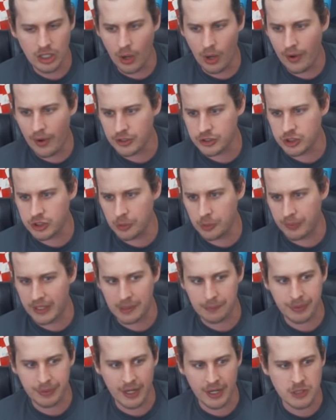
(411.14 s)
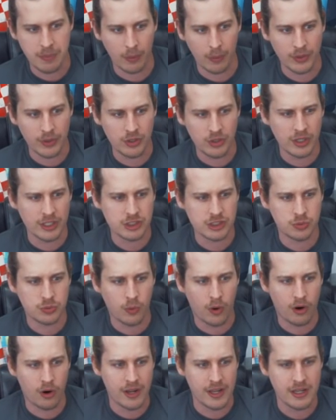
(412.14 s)
no other Super League players, but we do get
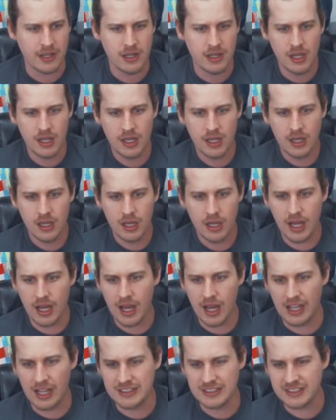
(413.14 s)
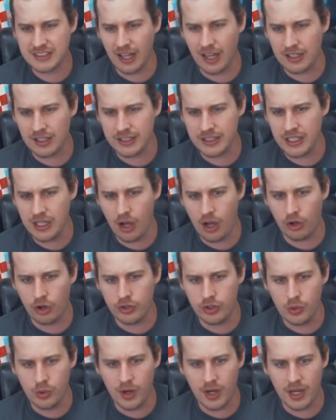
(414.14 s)
Soiree. Uh, Ansaldi,
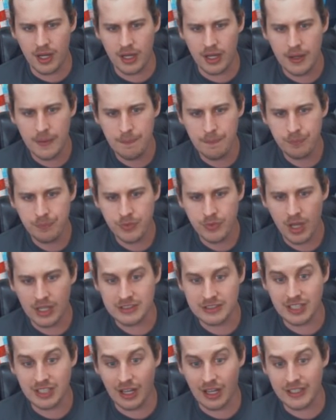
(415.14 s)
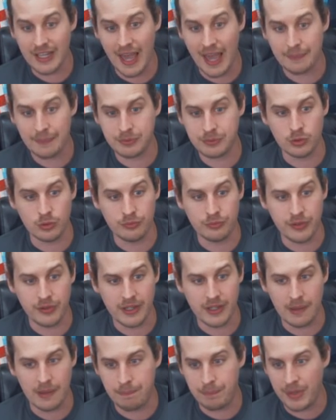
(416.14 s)
Onua, Ansaldi, absolute
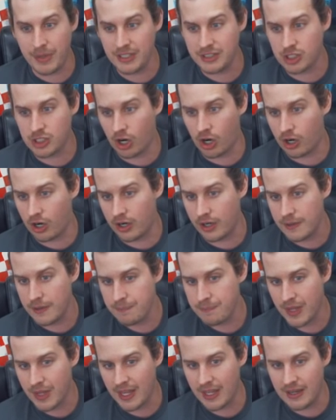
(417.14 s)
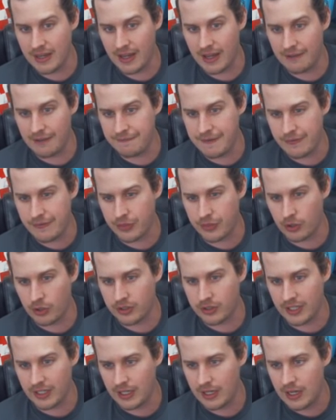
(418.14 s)
freaking beast card in uh, FIFA
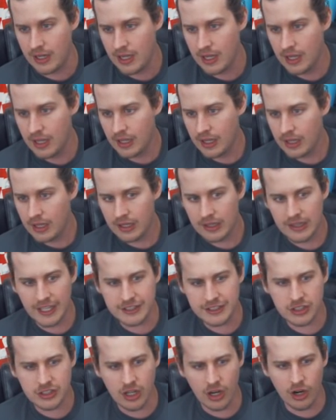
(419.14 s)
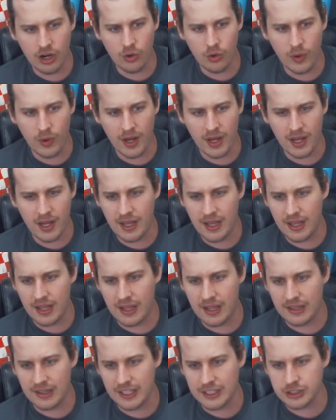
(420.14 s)
13. Let's go,
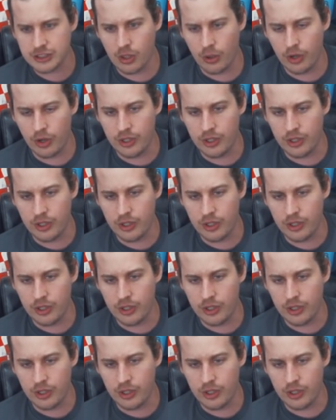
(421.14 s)
uh, let's